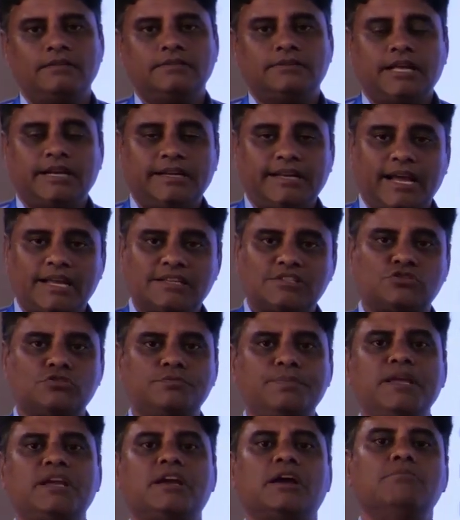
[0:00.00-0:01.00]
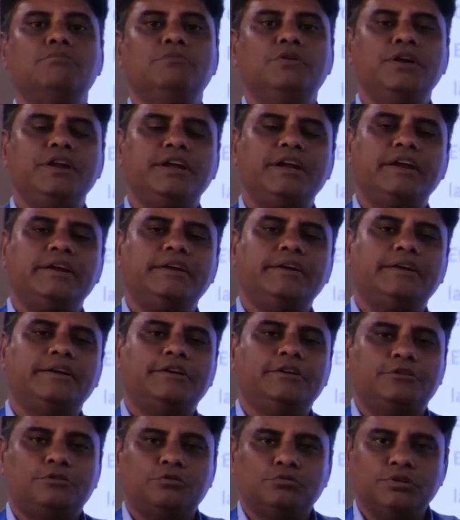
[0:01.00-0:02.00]
that has to be
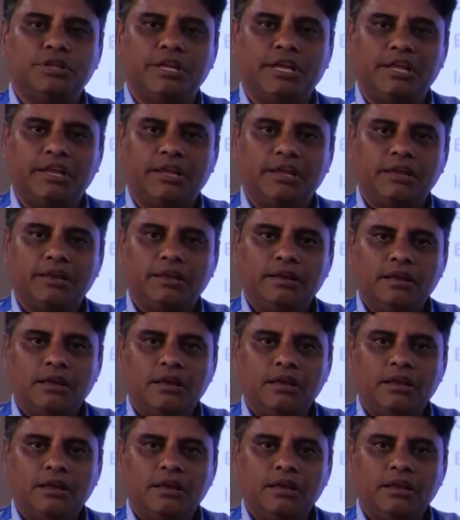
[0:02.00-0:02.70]
communicated to the